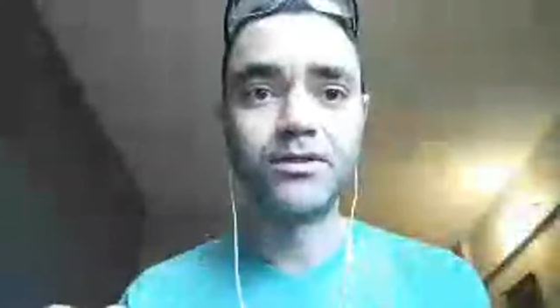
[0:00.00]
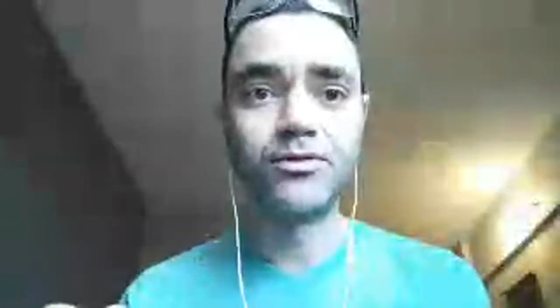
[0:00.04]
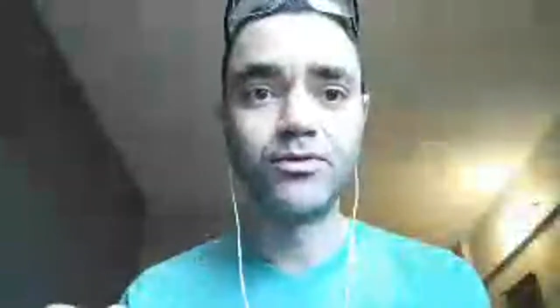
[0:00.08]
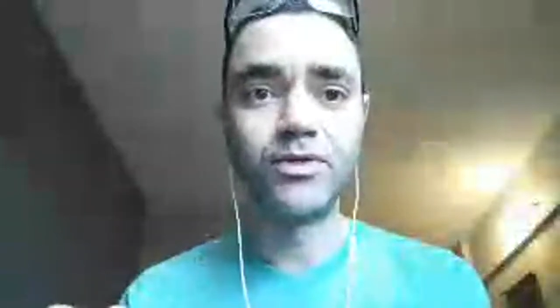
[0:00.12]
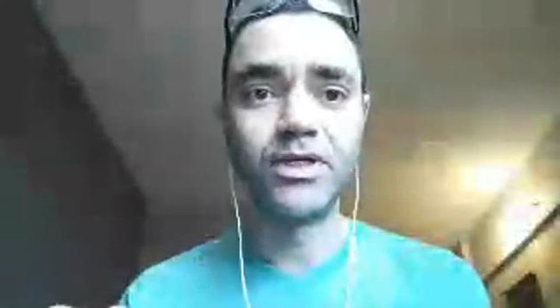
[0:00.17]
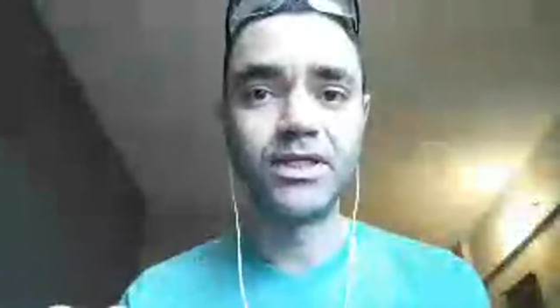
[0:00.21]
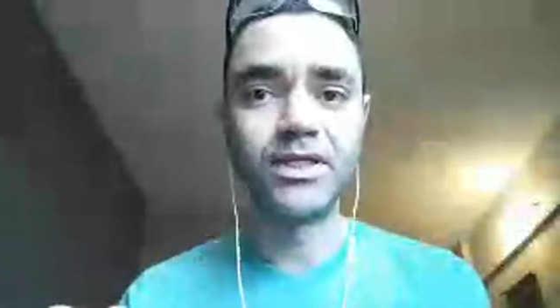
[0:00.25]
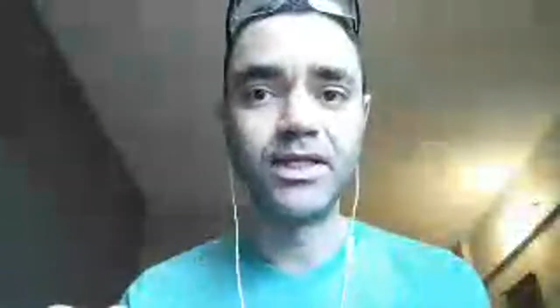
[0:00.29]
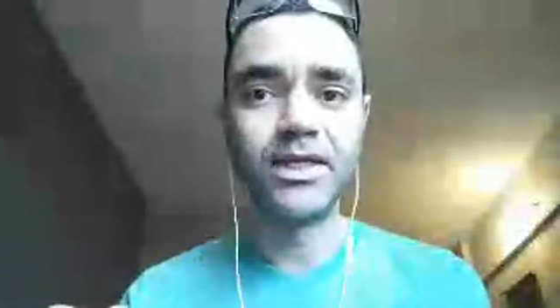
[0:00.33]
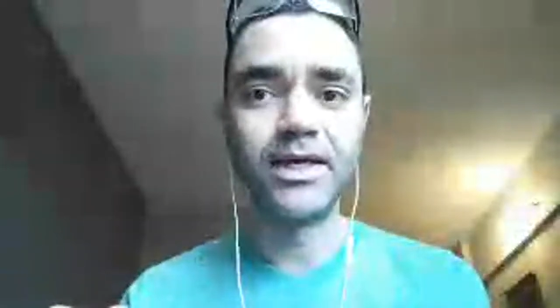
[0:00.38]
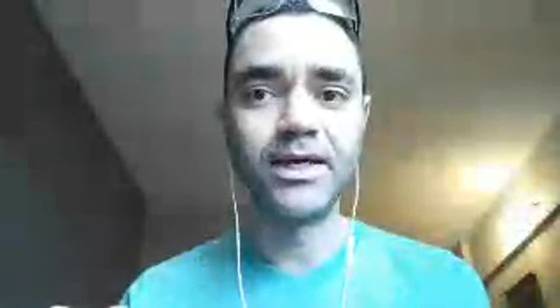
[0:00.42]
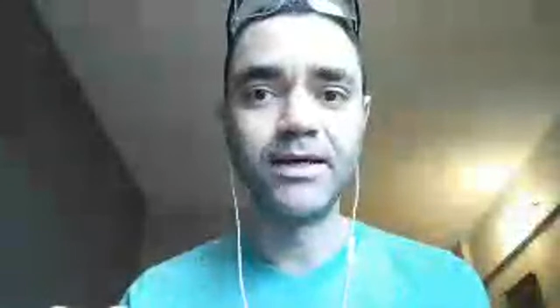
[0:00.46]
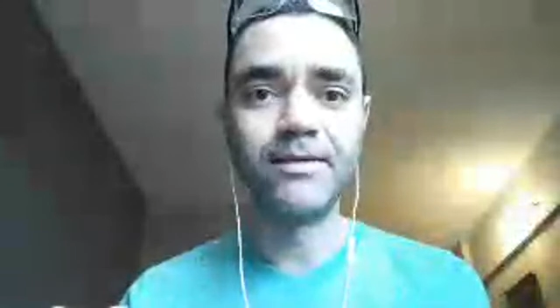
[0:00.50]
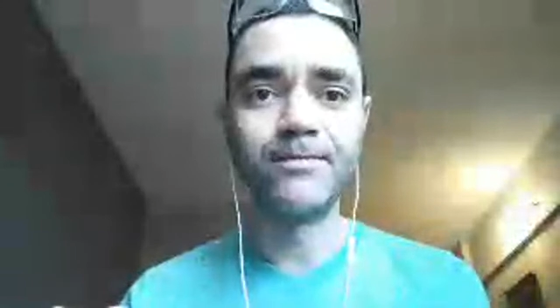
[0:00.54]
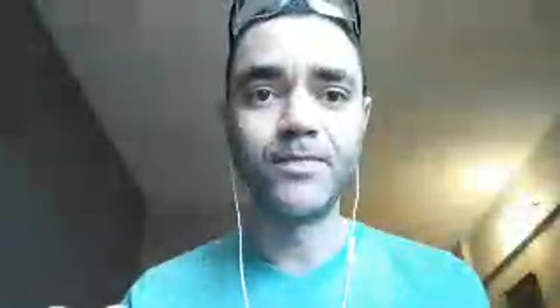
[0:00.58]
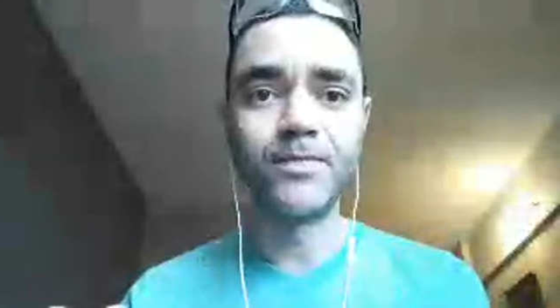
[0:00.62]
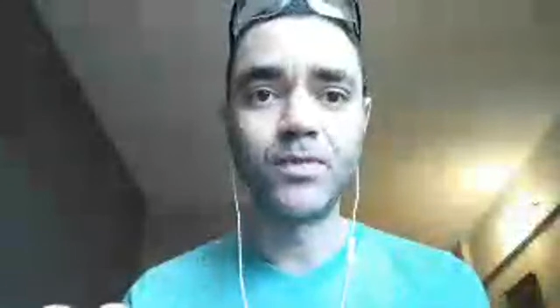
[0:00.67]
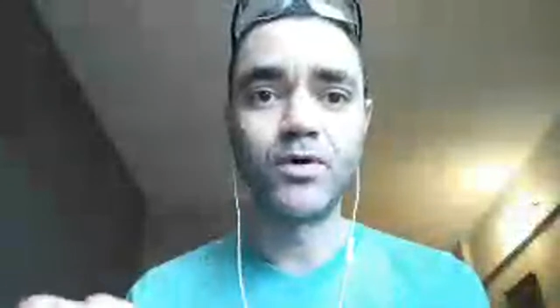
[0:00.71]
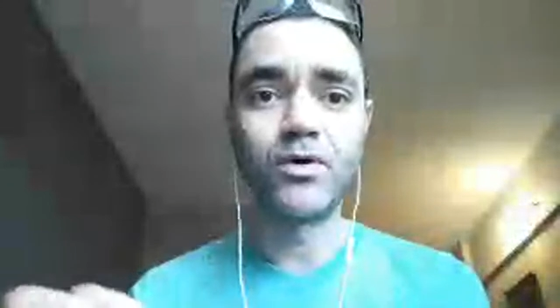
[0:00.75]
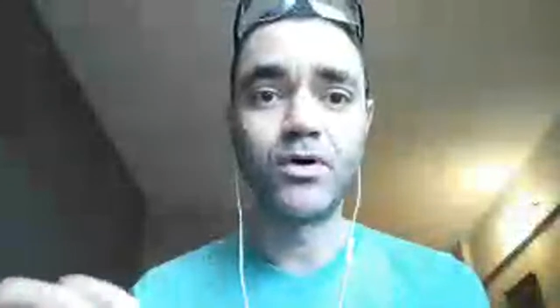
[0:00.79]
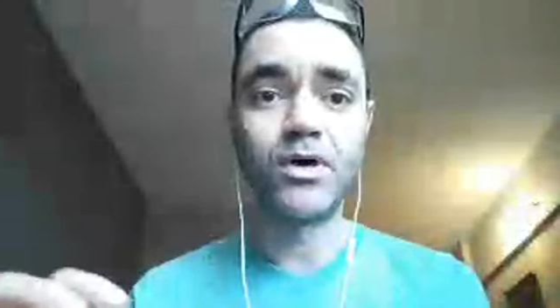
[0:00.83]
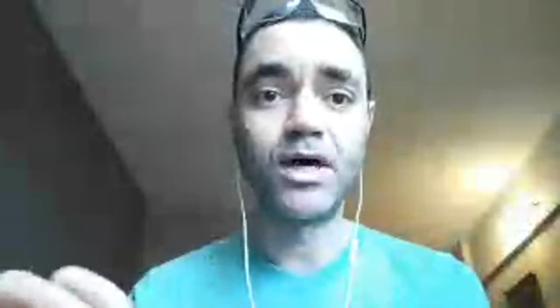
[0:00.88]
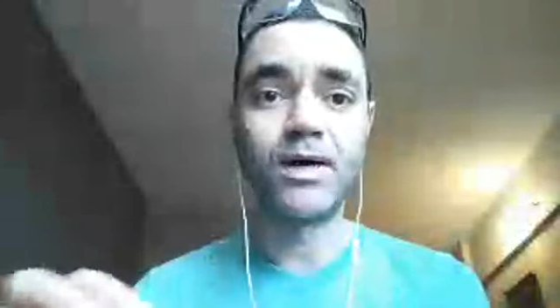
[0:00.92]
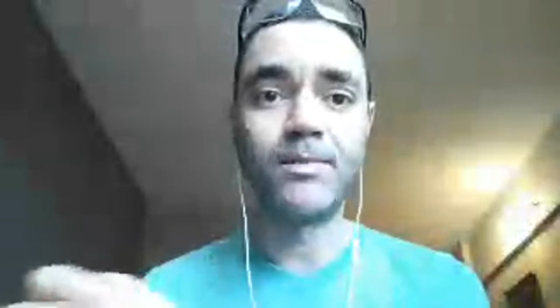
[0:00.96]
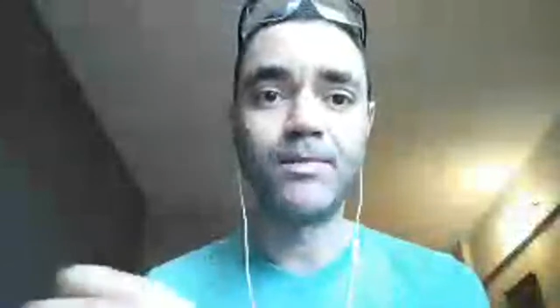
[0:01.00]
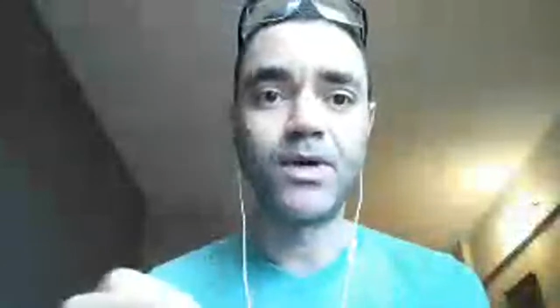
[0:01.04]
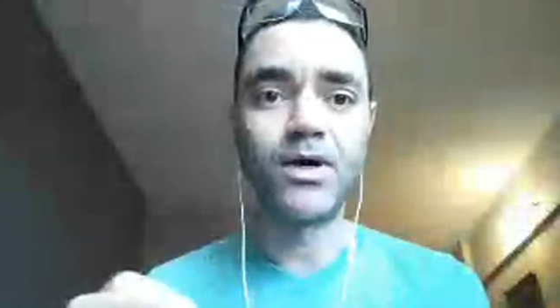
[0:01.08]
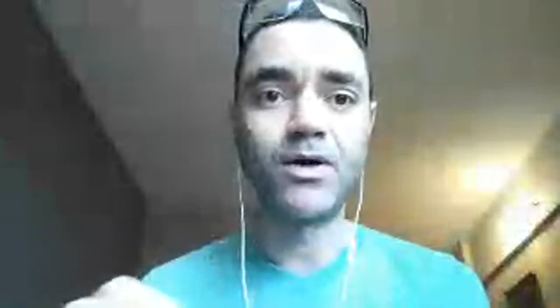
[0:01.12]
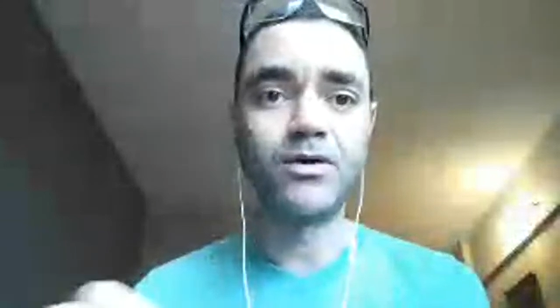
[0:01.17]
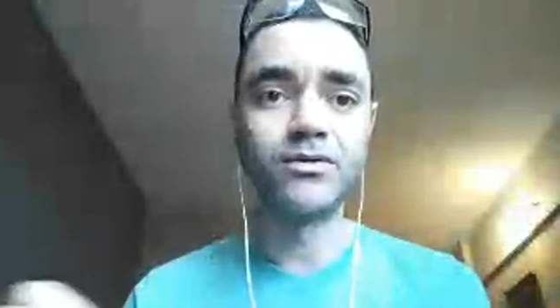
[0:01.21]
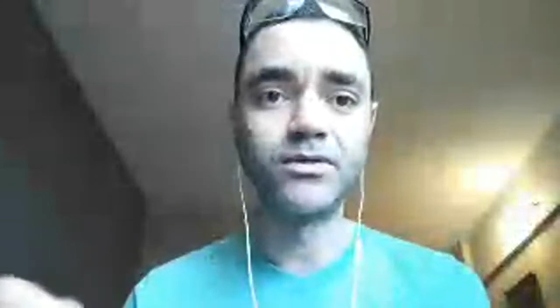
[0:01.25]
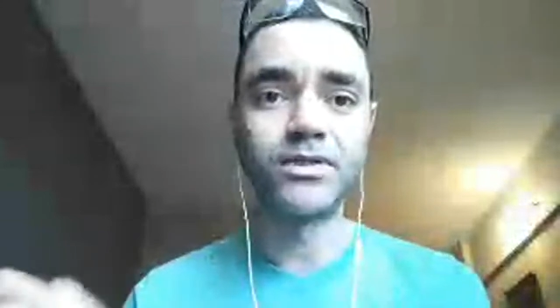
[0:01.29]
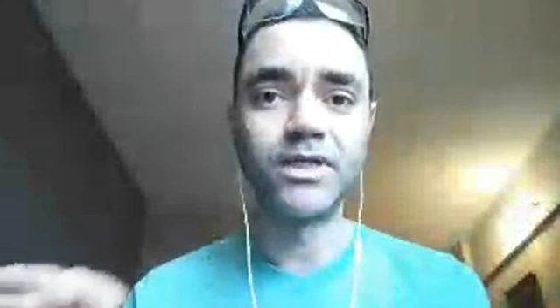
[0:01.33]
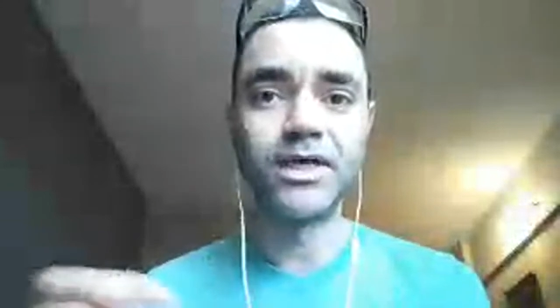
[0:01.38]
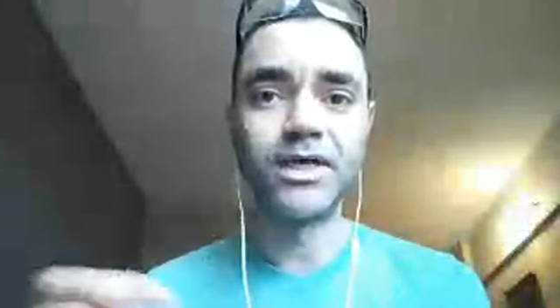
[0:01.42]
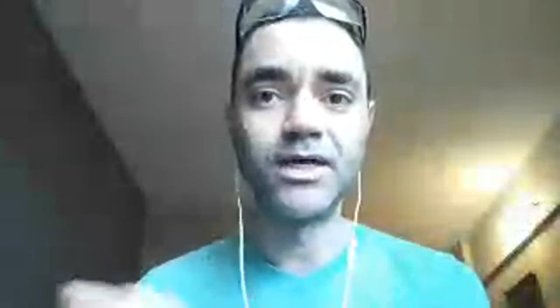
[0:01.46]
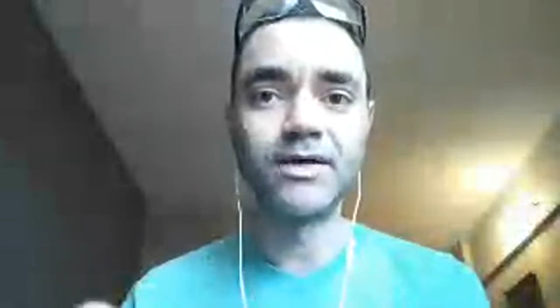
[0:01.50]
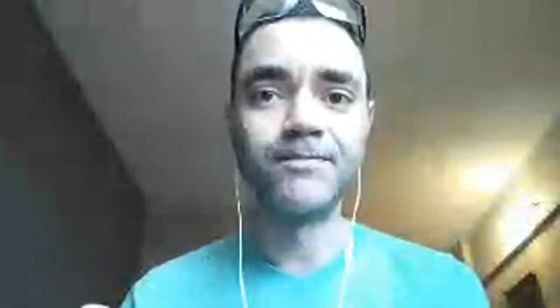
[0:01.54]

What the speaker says: them or among them,